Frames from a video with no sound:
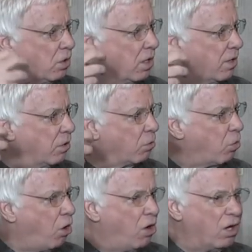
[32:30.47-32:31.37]
in the
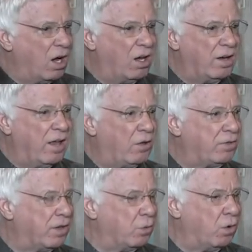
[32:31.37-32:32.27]
wrong,
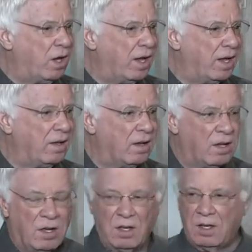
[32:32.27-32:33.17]
unhealthy way,
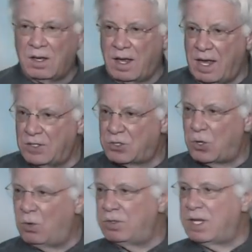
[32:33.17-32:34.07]
a
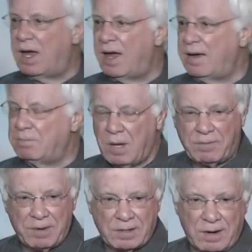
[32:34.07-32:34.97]
soul tie. Matter of
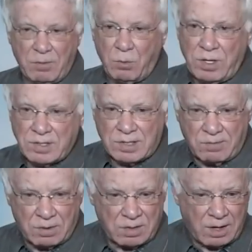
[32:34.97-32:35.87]
fact, everyone that's
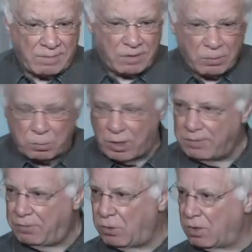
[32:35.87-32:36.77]
ever that I've ever prayed
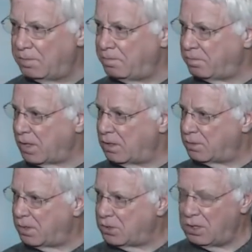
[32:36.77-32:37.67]
for,
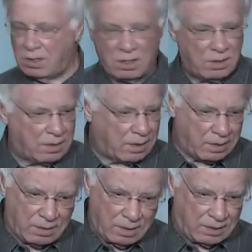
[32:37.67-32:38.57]
especially uh,
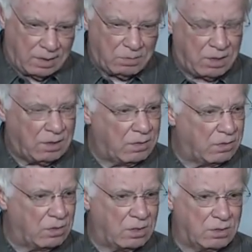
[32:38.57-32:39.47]
I, I, keep thinking of
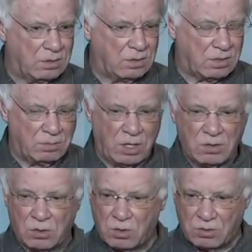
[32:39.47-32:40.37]
the, uh, some
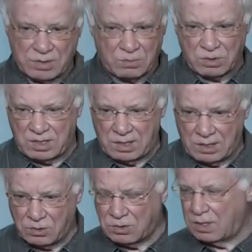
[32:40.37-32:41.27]
young girls that were
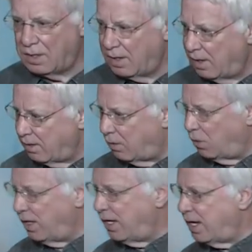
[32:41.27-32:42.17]
teenagers, that
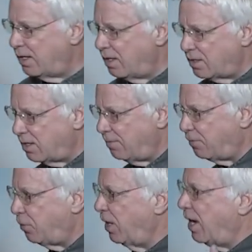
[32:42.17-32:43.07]
when they got set
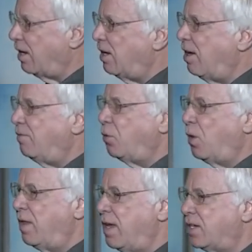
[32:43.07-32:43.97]
free, I loved the
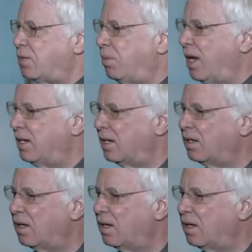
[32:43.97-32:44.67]
way they explained it.